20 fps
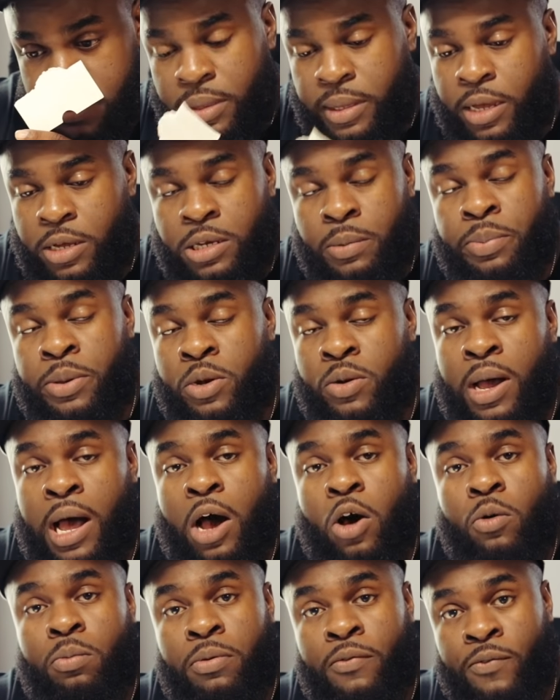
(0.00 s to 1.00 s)
Now, depending on
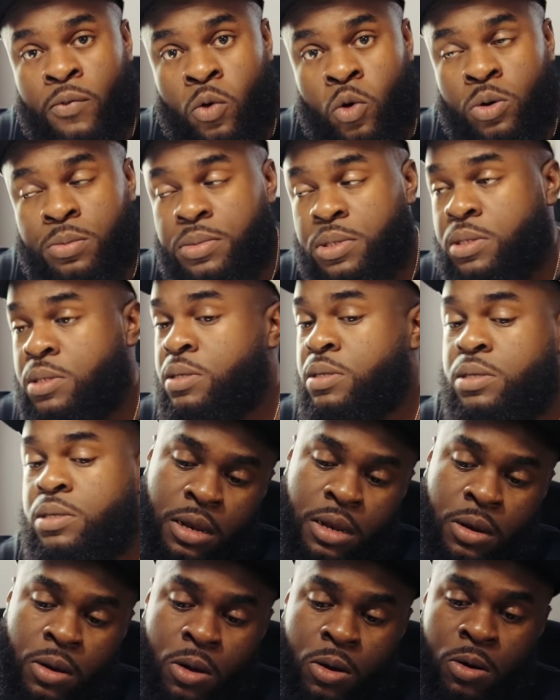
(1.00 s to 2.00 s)
how it performs,
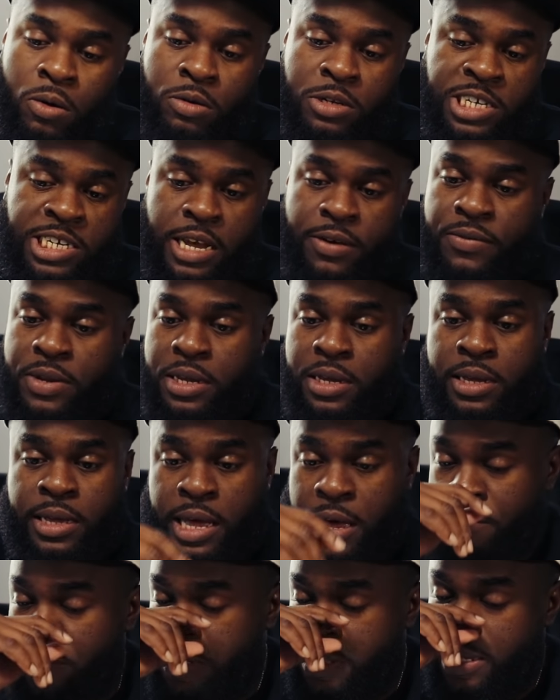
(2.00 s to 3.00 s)
longevity,
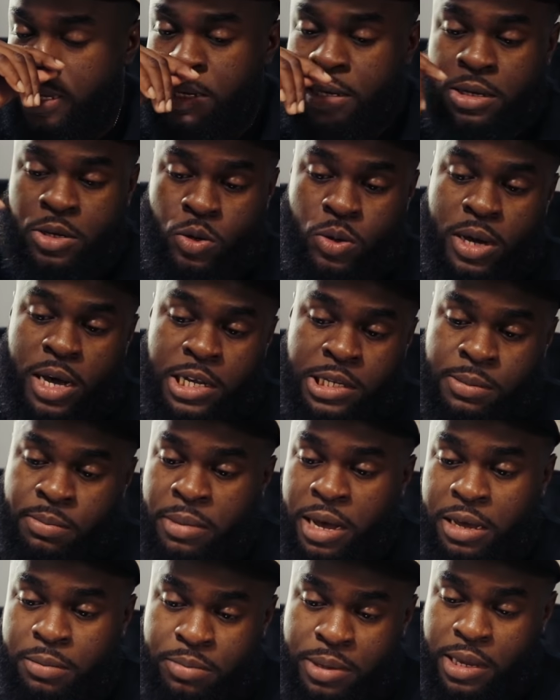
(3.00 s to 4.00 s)
everything, you guys
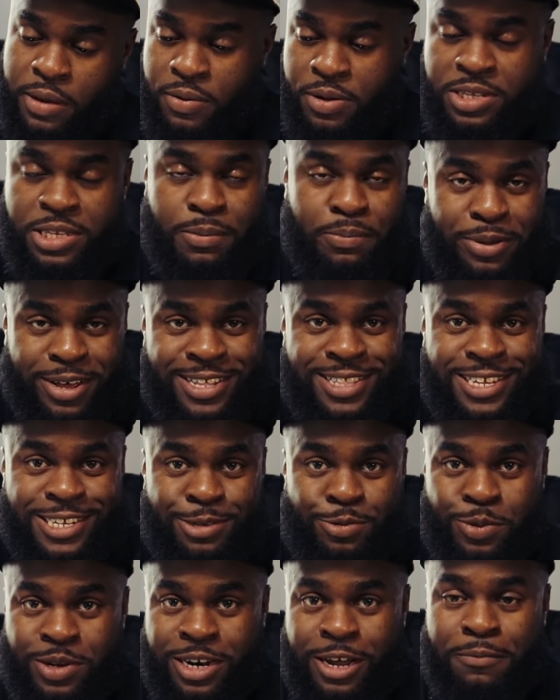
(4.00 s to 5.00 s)
might be able to pick
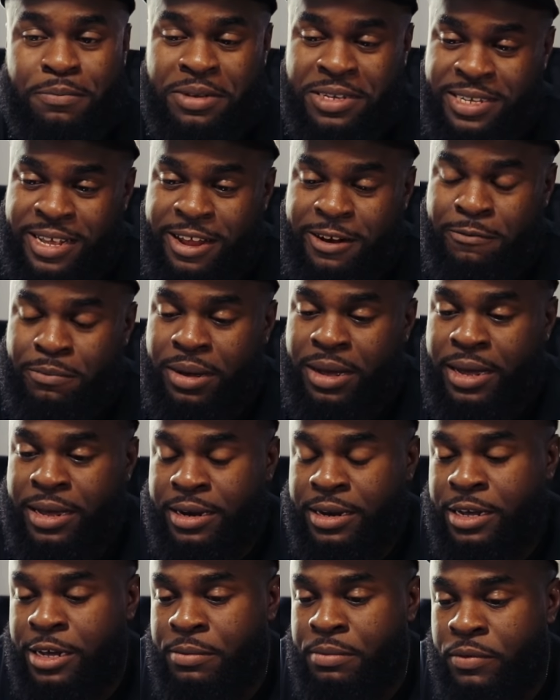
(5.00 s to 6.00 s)
this one up instead of
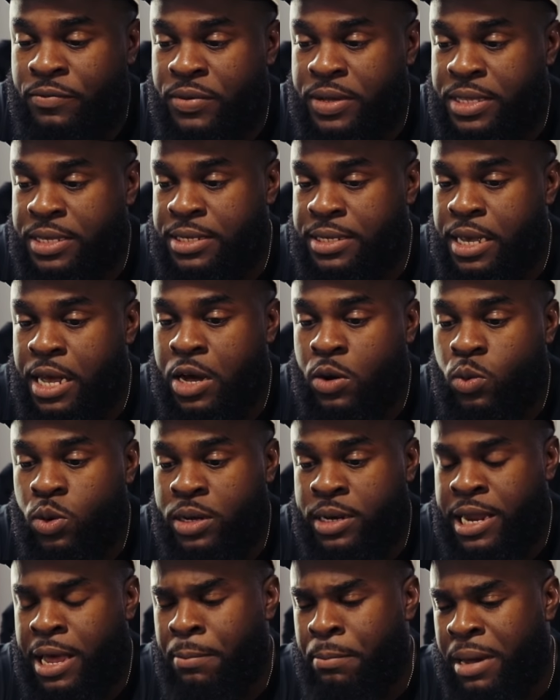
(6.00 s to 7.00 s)
buying um, Invictus Aqua,
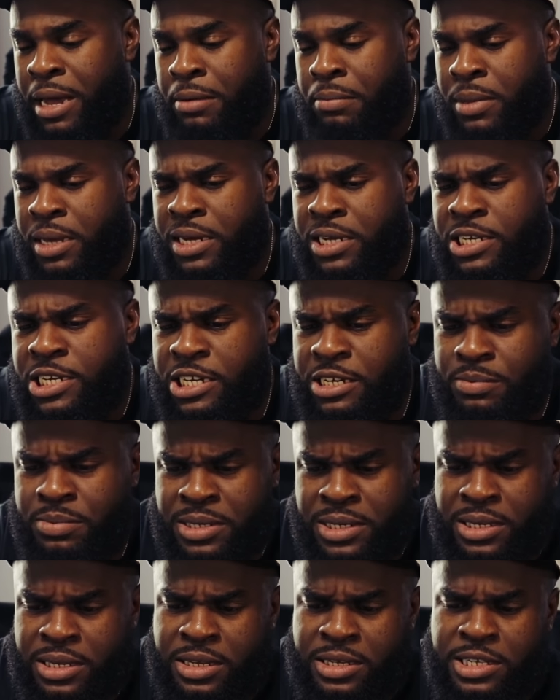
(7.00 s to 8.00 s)
and that might make a
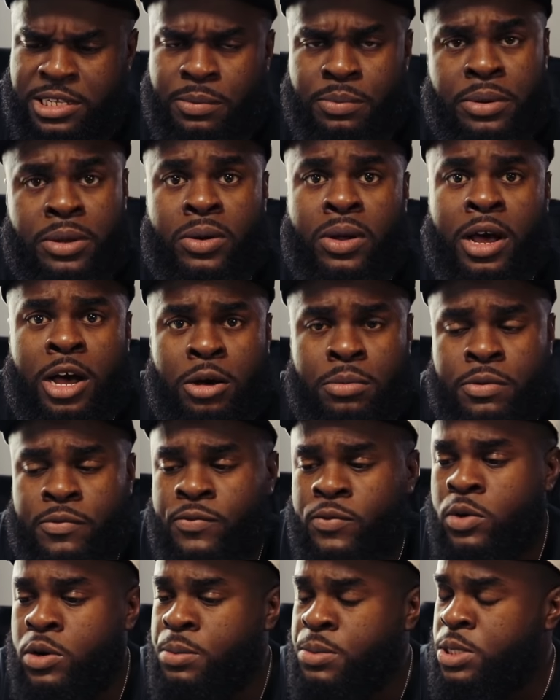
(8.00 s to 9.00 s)
cheapies list depending on how it
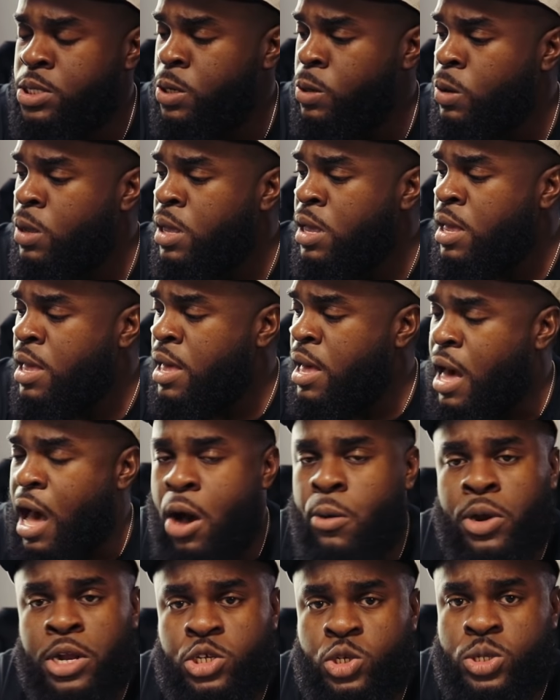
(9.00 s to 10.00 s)
performs. So
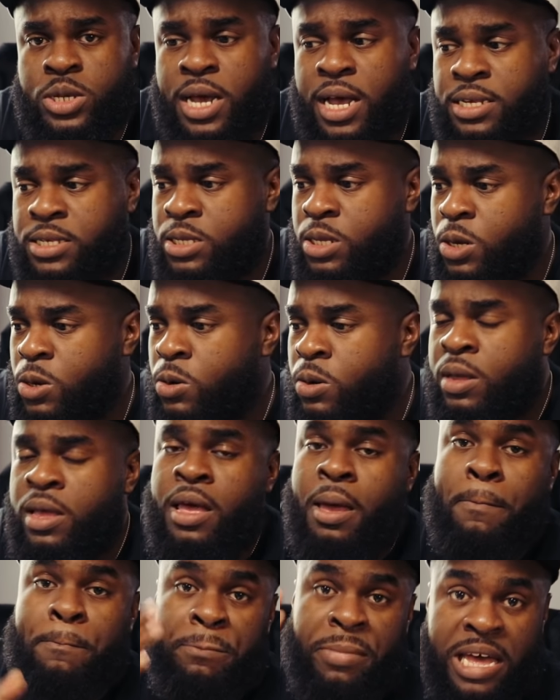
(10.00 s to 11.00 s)
I will let you guys know.
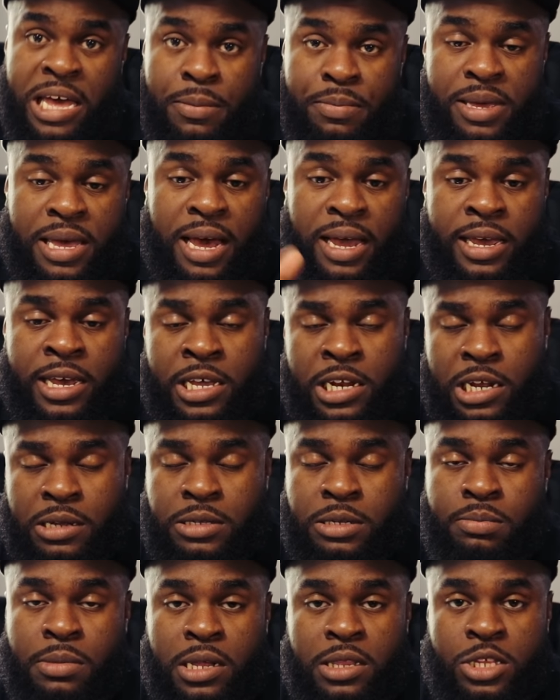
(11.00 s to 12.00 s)
Maybe I can hit up
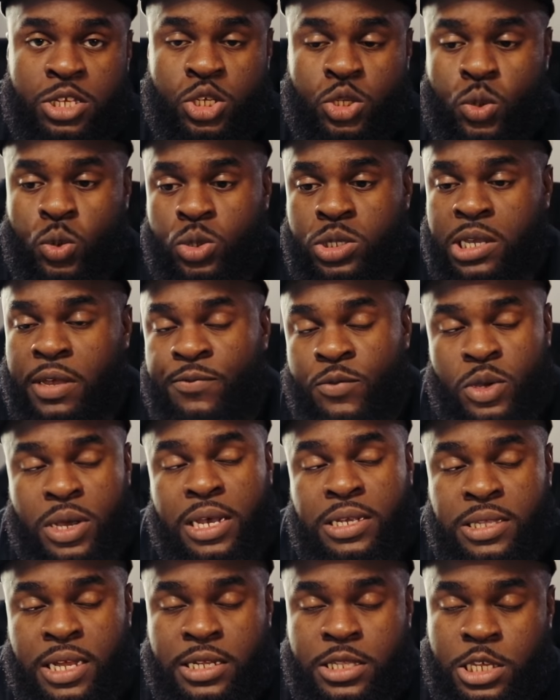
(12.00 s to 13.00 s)
some other stores. If you
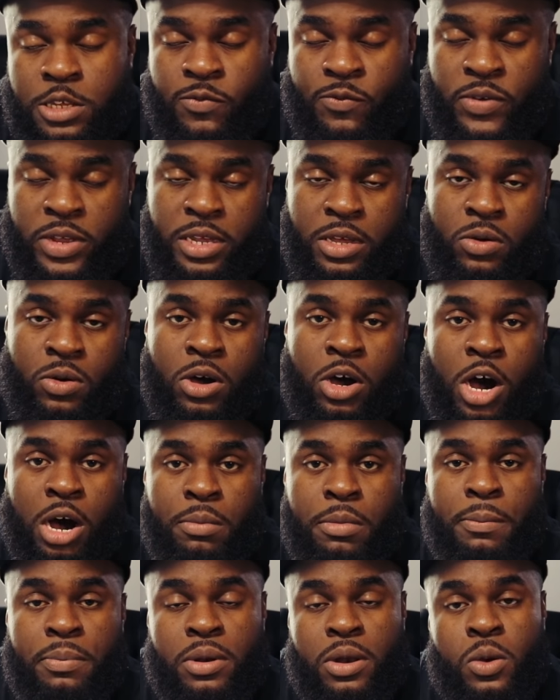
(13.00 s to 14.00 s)
guys like this video,
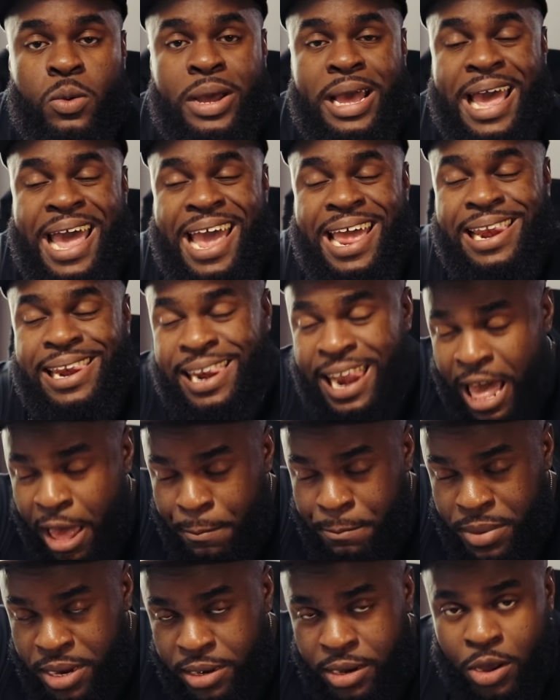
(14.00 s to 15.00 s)
comment below and
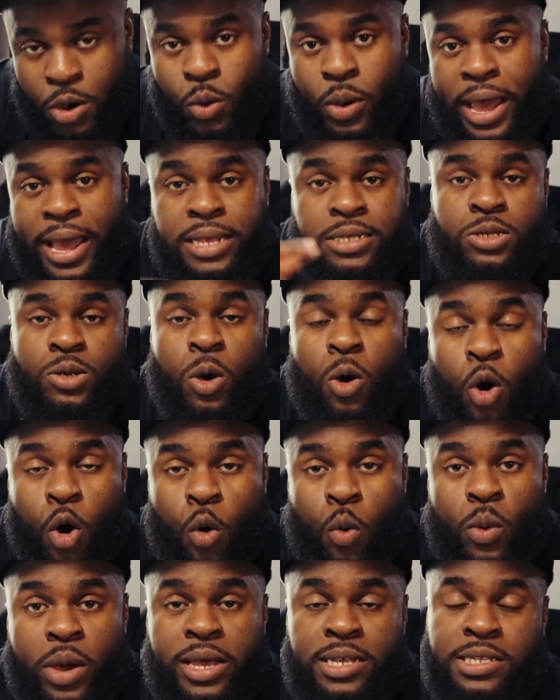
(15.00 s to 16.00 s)
let me know. As
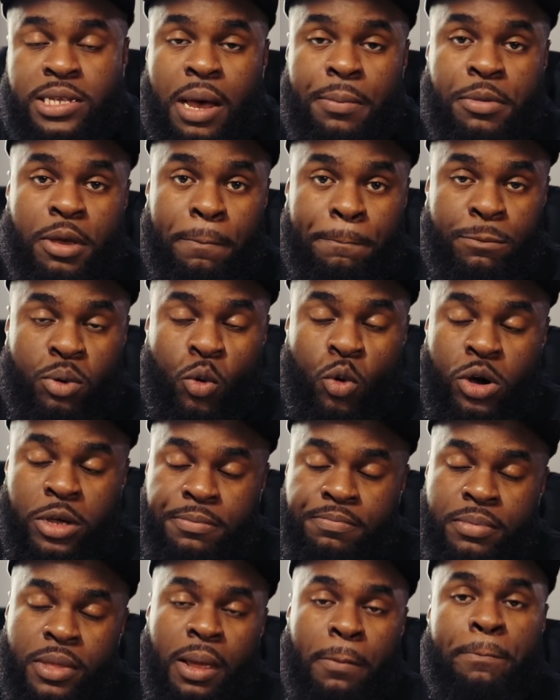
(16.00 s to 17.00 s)
always, I'm your
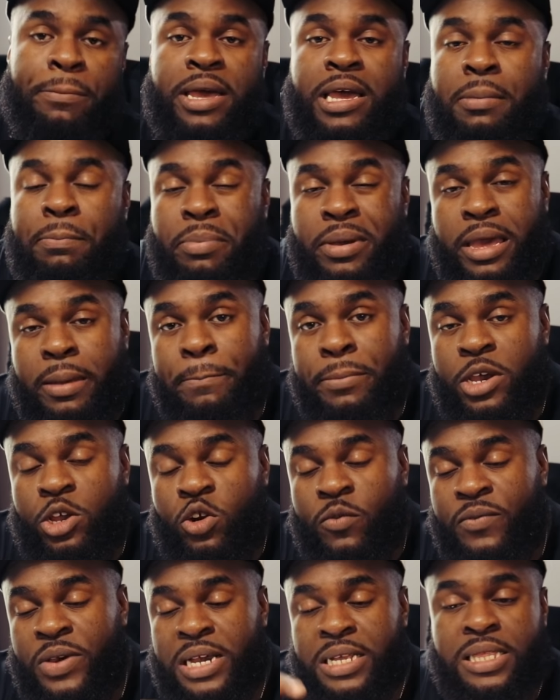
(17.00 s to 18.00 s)
boy, Big Beard B.
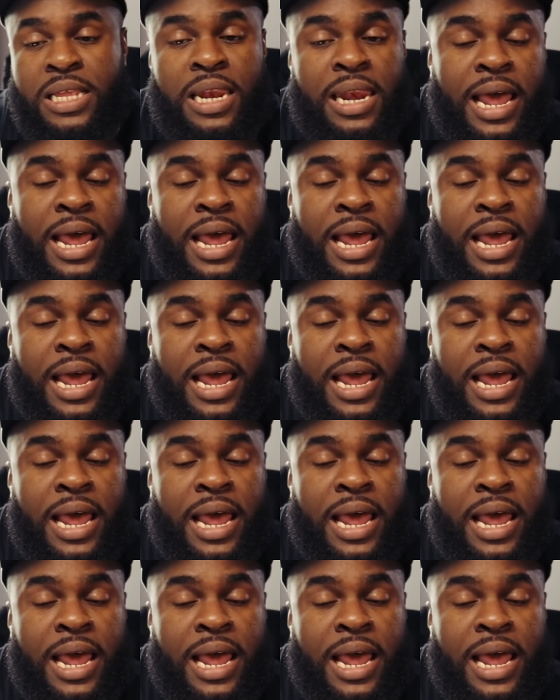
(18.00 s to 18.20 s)
Don't forget to